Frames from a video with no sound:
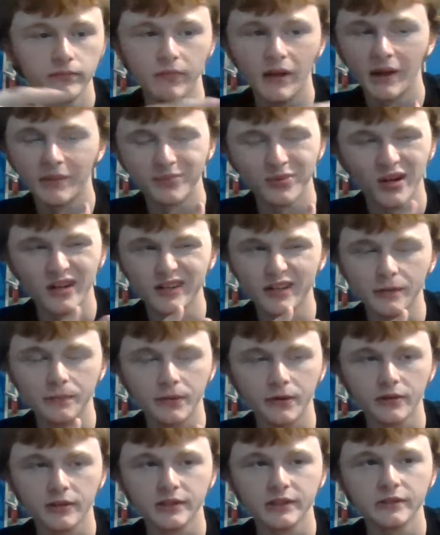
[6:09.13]
I brought it up
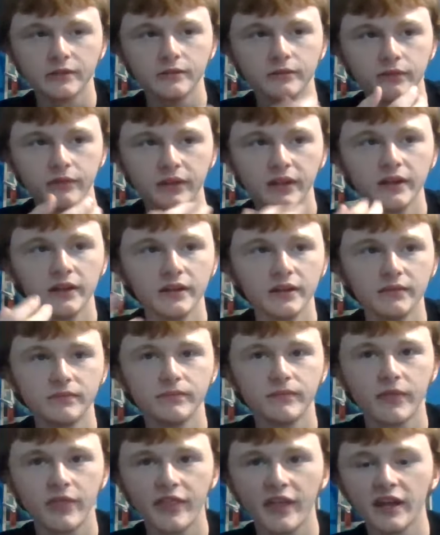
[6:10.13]
earlier, the
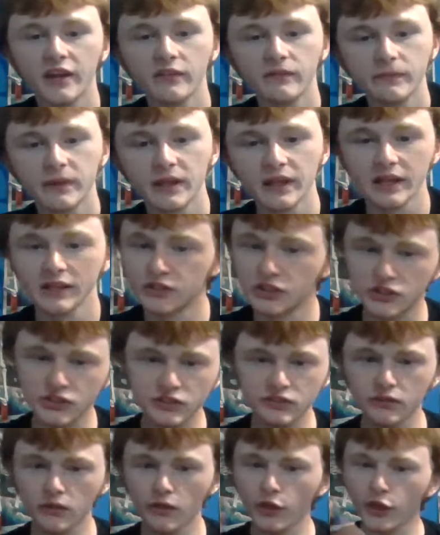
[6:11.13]
thing of me, like,
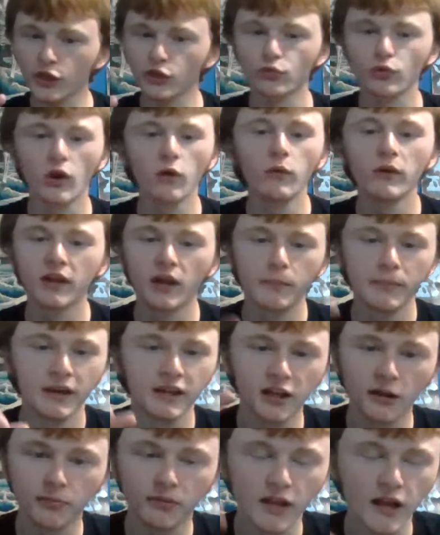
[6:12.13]
just throwing a
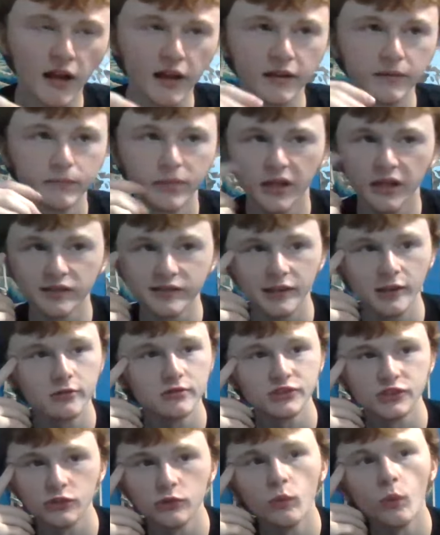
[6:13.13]
pickup line, because
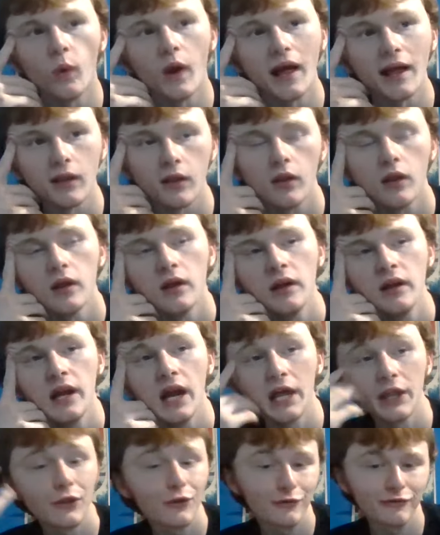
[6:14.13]
those do well,
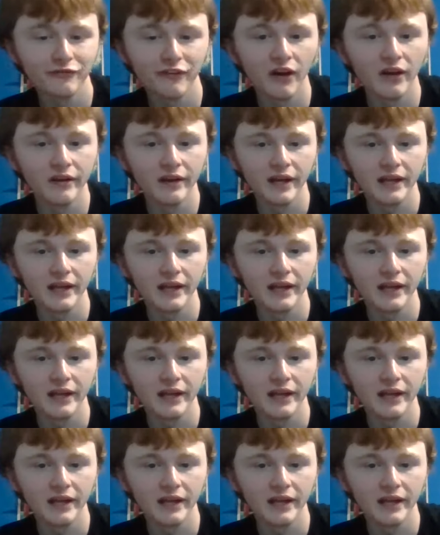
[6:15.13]
and they're fun.